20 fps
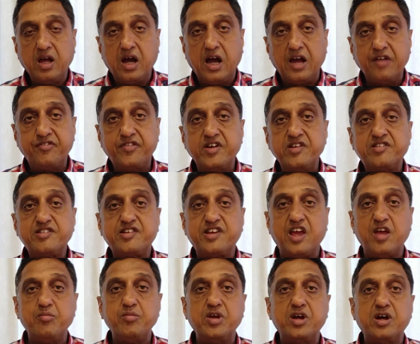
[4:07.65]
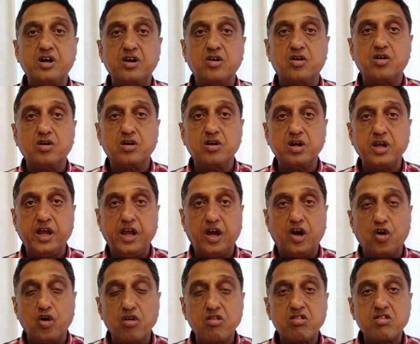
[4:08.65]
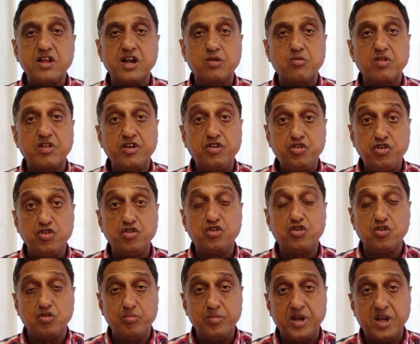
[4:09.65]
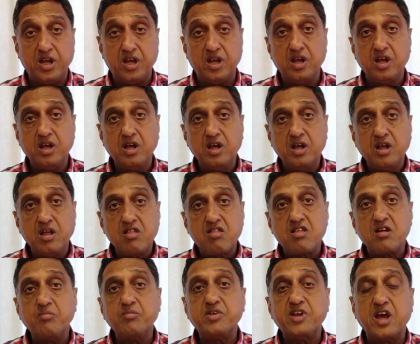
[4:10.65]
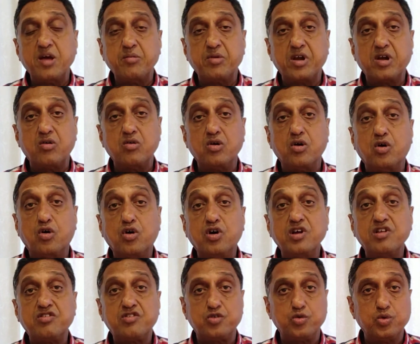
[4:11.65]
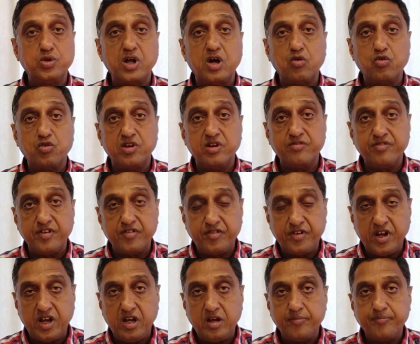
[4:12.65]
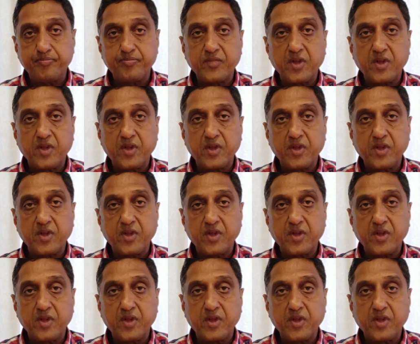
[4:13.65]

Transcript: I first came here on a course that was issued to me sometime around August 2015.